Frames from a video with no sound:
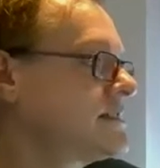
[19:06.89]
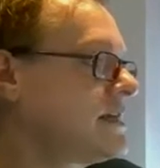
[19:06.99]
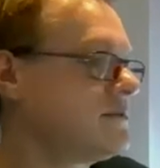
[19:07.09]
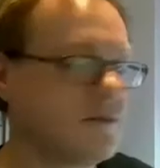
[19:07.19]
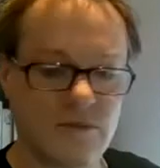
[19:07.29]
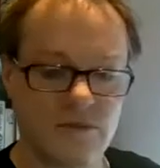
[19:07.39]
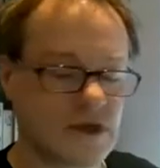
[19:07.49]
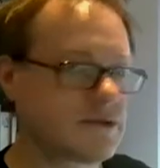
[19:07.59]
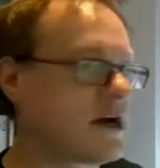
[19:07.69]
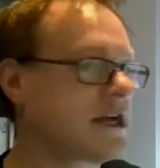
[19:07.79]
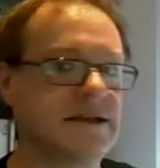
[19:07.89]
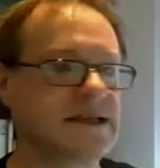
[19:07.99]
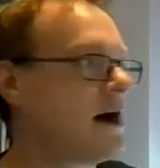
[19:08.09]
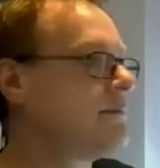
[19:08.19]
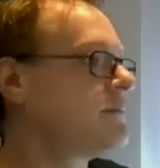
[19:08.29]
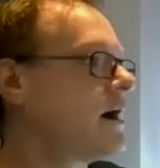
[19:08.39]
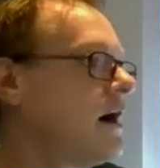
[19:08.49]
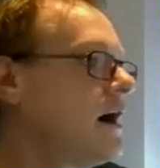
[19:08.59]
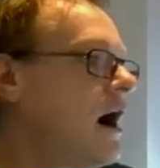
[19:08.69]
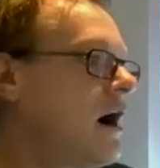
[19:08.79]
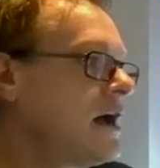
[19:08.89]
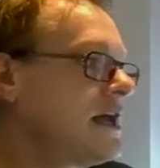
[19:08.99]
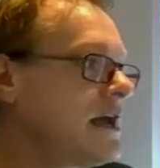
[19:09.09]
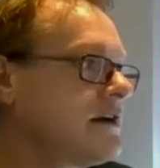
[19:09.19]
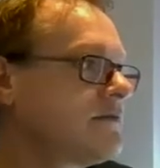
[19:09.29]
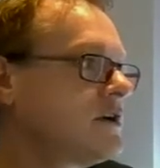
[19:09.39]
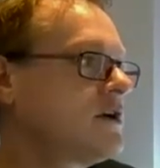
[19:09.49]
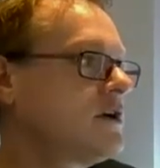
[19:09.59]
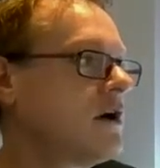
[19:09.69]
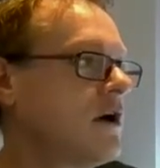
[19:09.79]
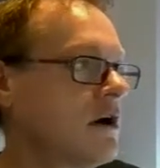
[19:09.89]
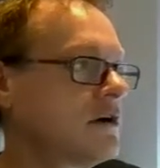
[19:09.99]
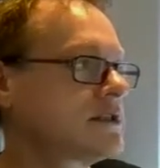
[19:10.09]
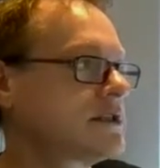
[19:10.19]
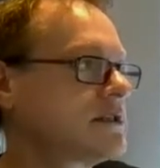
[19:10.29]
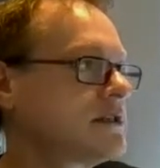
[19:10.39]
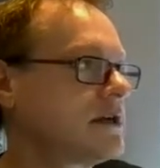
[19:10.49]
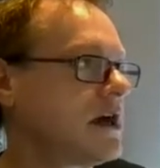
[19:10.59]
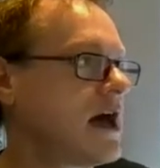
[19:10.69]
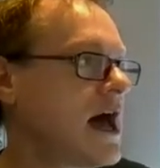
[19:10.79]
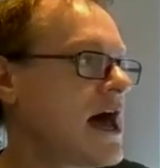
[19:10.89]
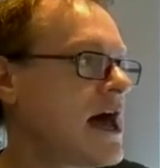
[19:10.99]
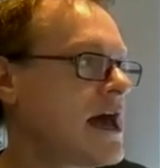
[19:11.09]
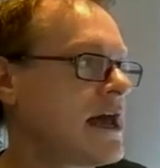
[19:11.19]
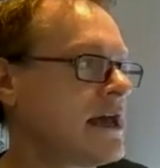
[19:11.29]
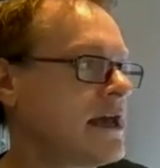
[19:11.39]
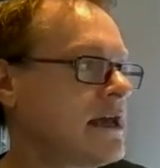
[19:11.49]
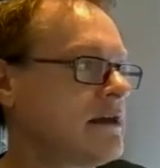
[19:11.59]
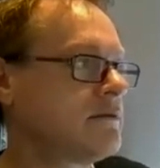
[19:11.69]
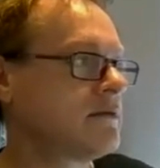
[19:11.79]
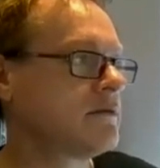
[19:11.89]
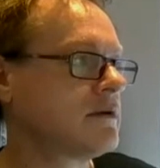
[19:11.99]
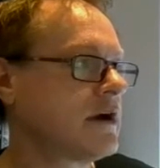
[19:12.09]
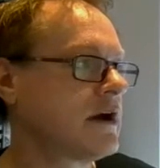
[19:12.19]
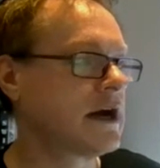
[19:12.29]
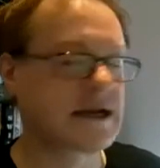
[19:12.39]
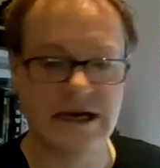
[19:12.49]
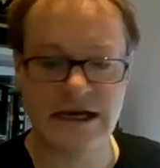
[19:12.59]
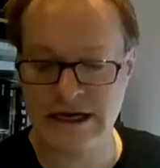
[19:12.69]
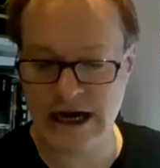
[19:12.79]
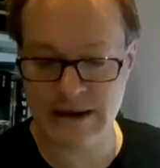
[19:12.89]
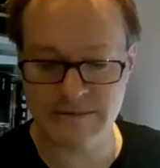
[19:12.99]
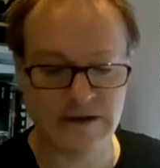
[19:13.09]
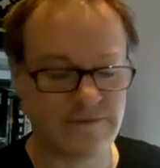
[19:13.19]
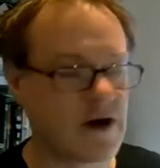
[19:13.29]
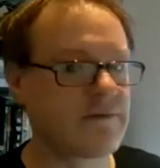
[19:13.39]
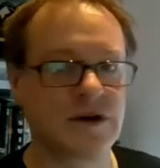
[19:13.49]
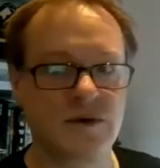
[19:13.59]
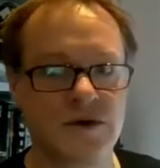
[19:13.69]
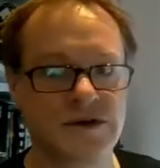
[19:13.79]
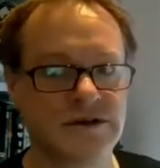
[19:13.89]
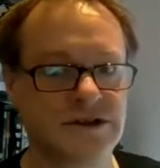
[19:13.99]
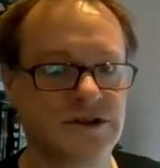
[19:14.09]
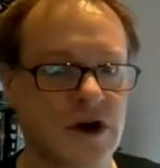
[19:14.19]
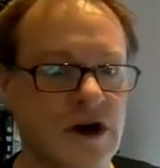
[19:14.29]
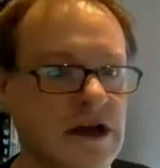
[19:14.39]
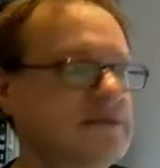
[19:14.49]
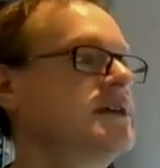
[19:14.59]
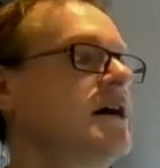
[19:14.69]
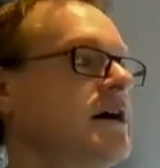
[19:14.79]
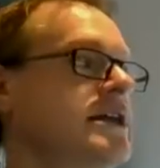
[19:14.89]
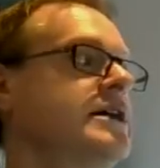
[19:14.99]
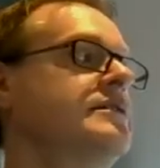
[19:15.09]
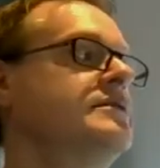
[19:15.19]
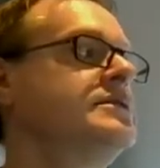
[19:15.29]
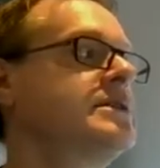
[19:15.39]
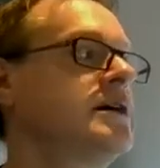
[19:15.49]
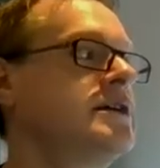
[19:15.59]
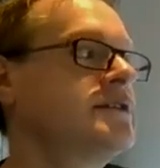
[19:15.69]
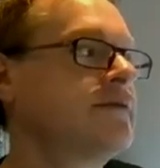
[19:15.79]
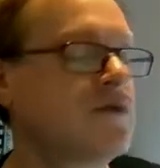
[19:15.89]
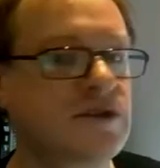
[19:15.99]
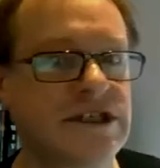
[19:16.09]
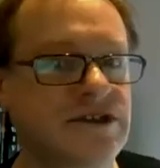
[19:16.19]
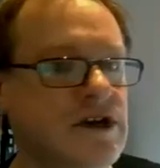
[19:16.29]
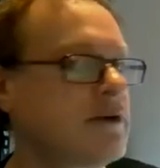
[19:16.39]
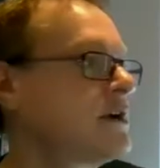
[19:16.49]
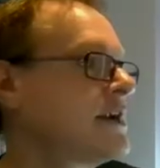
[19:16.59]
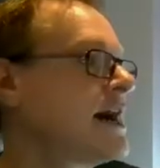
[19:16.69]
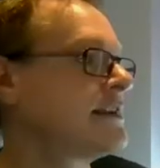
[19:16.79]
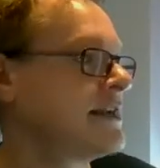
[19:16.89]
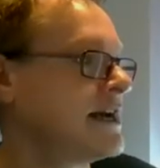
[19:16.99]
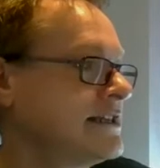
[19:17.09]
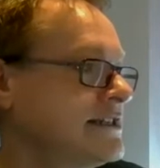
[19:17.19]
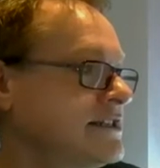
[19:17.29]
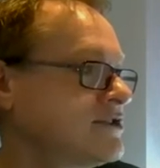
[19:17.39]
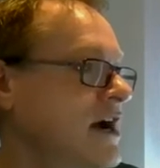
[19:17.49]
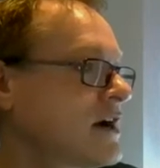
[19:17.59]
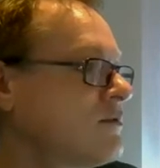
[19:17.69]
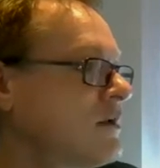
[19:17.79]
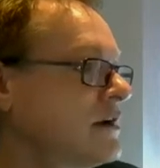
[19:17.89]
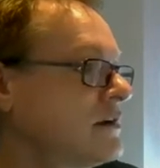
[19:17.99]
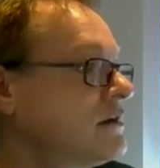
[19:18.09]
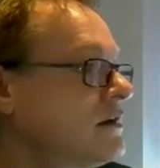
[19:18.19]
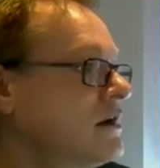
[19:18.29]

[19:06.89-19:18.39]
So what do I use? I have got a couple of 5 1/4" drives that I use. I use a 40-track one and an 80-track one.